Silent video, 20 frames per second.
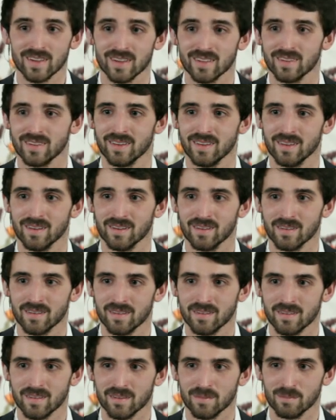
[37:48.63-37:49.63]
daily,
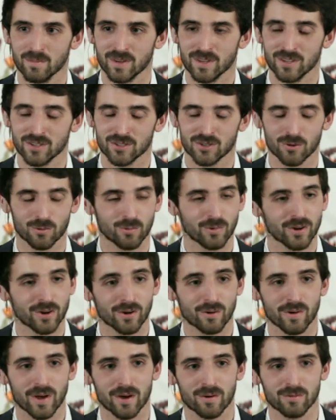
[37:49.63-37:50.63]
making sure
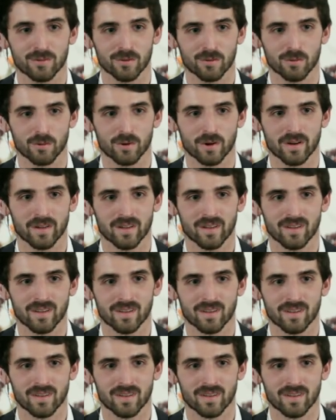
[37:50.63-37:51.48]
we are right with the Lord.